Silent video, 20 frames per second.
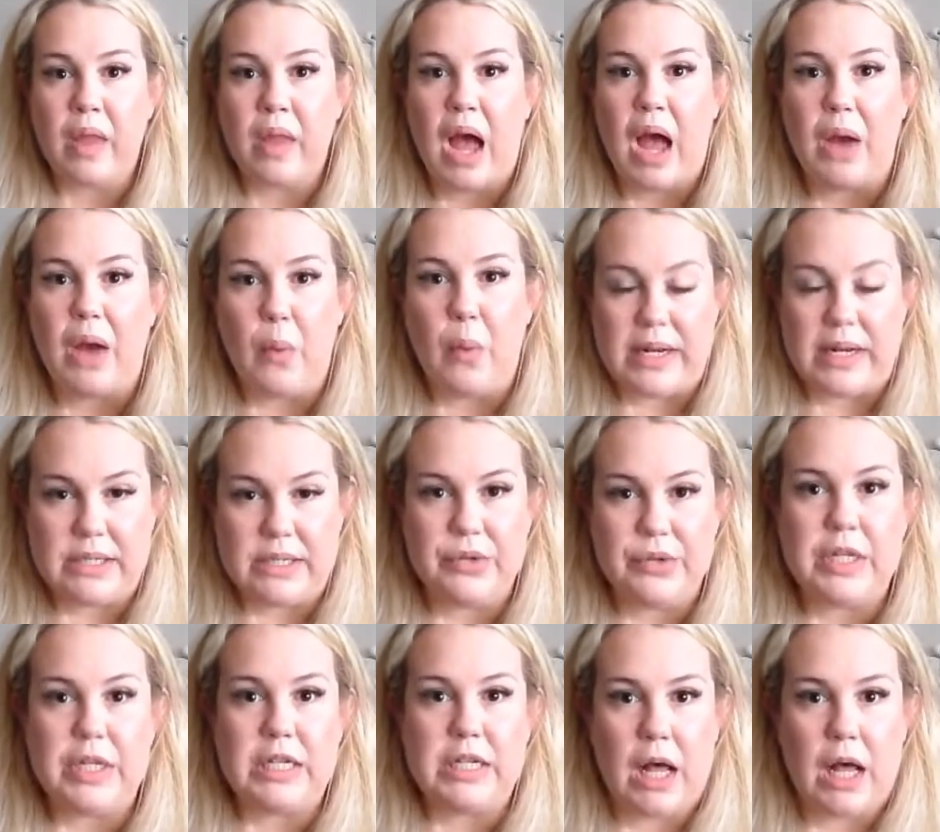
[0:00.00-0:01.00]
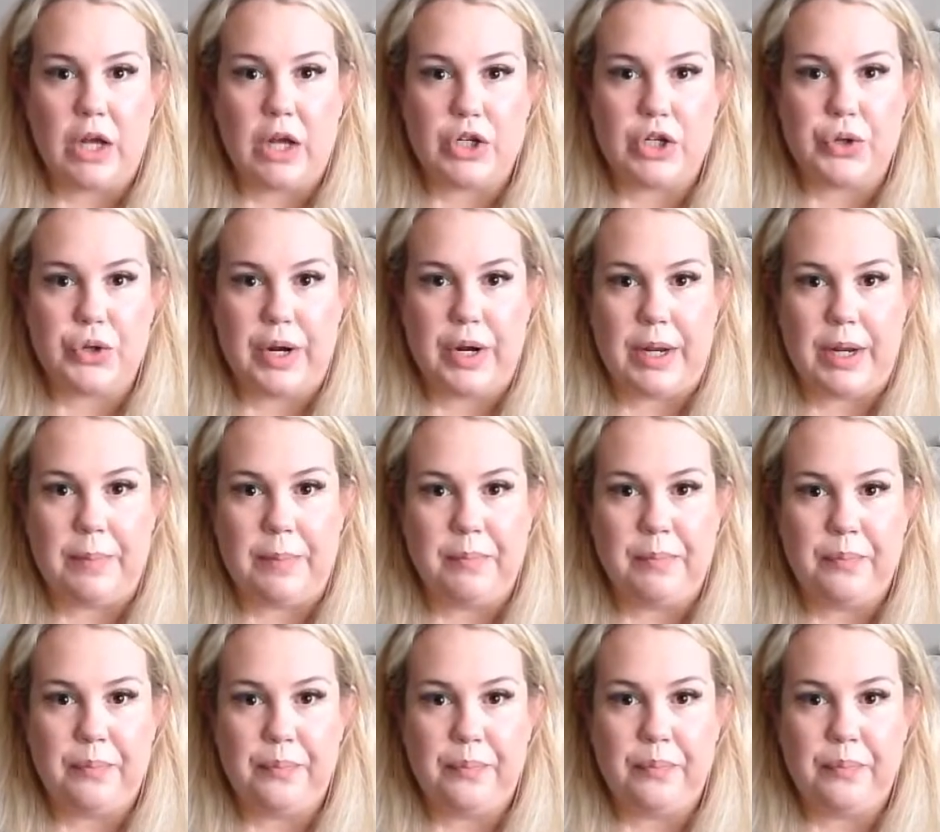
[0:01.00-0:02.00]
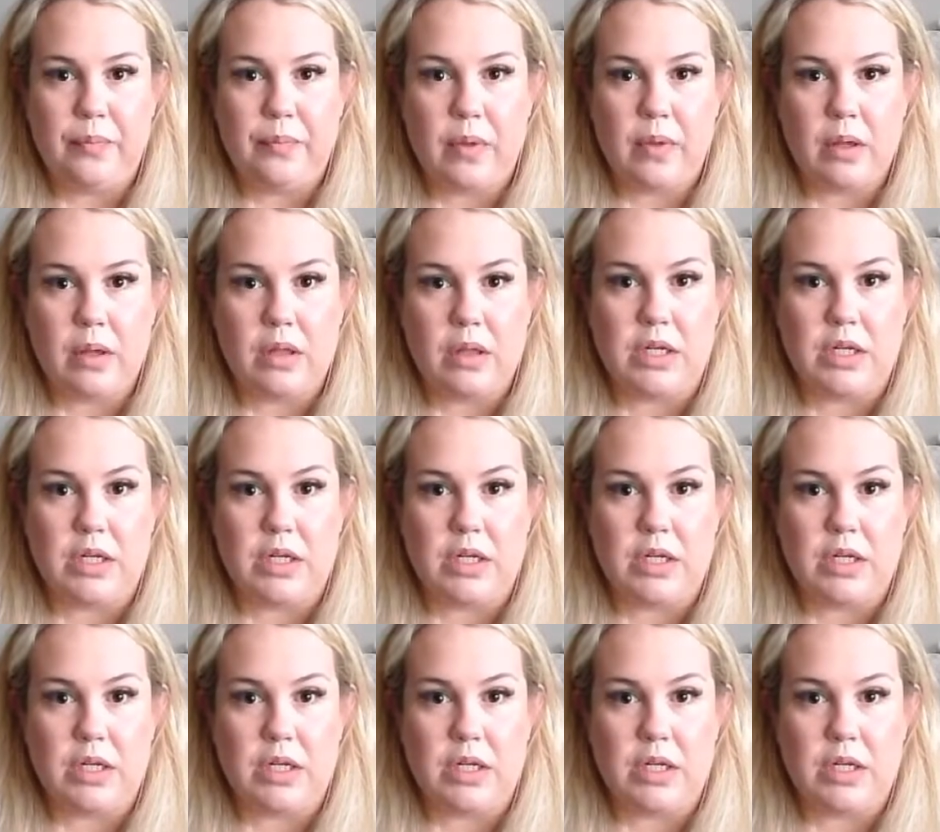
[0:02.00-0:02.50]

I went to the Dollar Tree, the